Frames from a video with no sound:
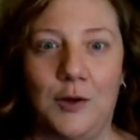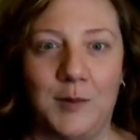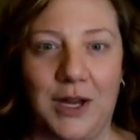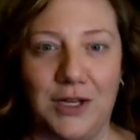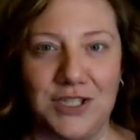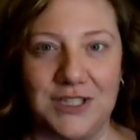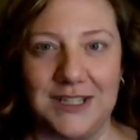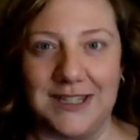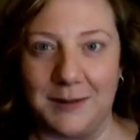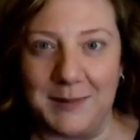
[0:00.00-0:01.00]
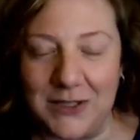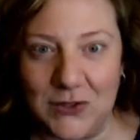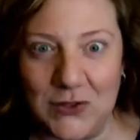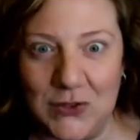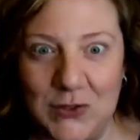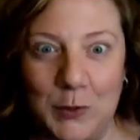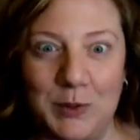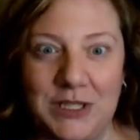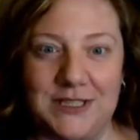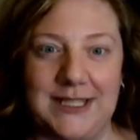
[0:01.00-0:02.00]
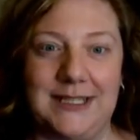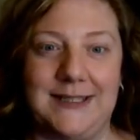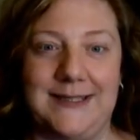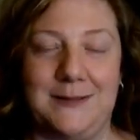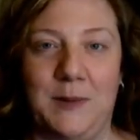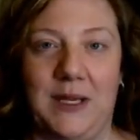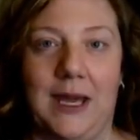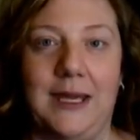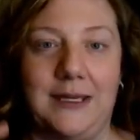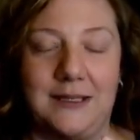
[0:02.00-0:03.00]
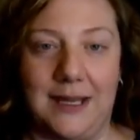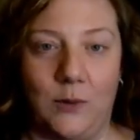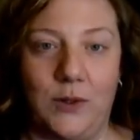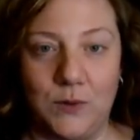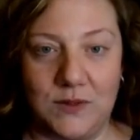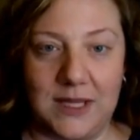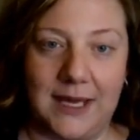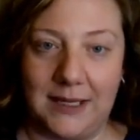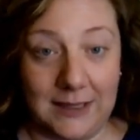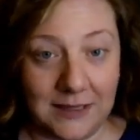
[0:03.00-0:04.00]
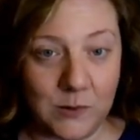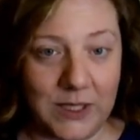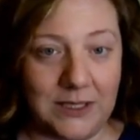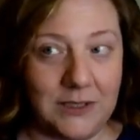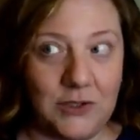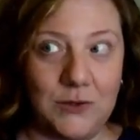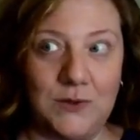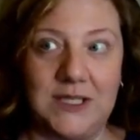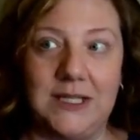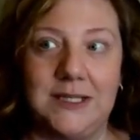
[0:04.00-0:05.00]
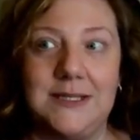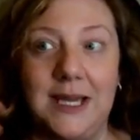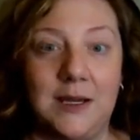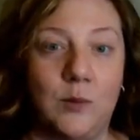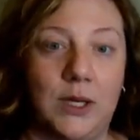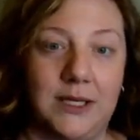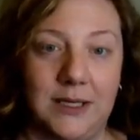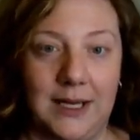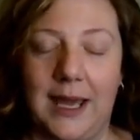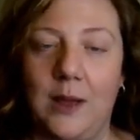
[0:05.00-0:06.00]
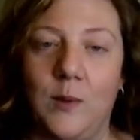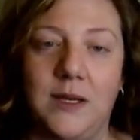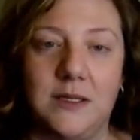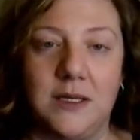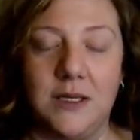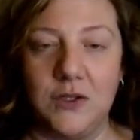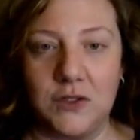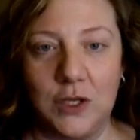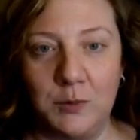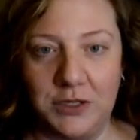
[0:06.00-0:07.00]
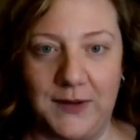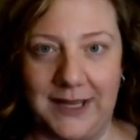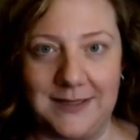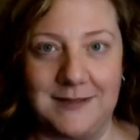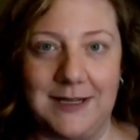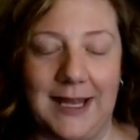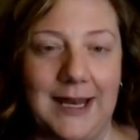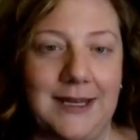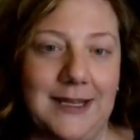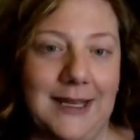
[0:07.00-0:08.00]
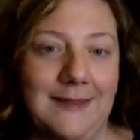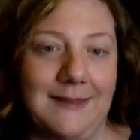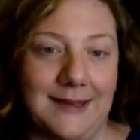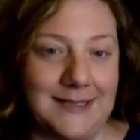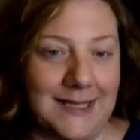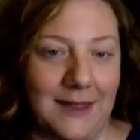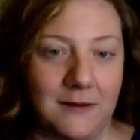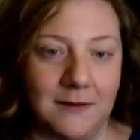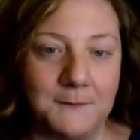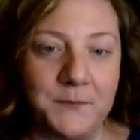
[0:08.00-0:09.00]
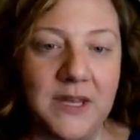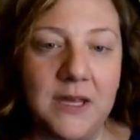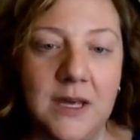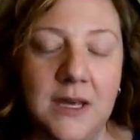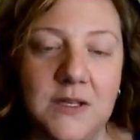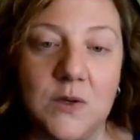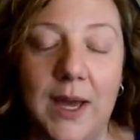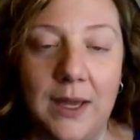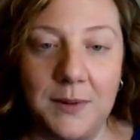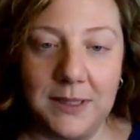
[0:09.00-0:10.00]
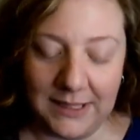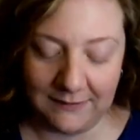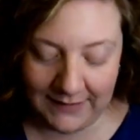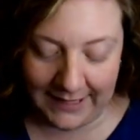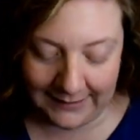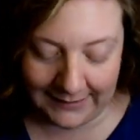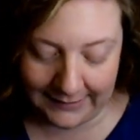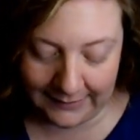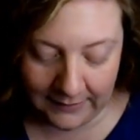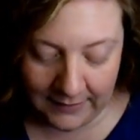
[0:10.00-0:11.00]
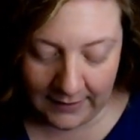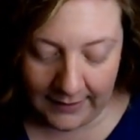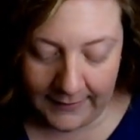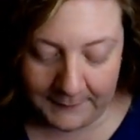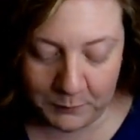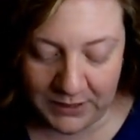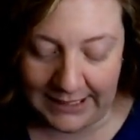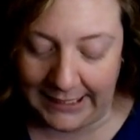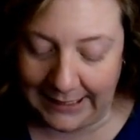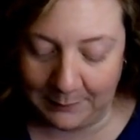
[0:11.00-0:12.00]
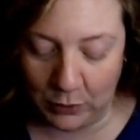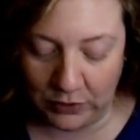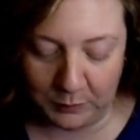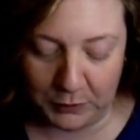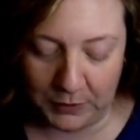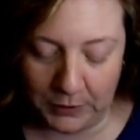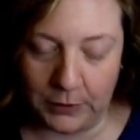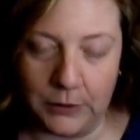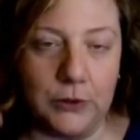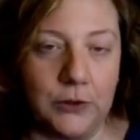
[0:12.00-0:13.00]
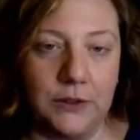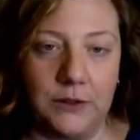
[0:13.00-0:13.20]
oh my gosh, that makes so much sense to me. I can now use that. And that's what I did use in the second one. And I went so much faster in editing that together. So I will leave that link. But doing multiple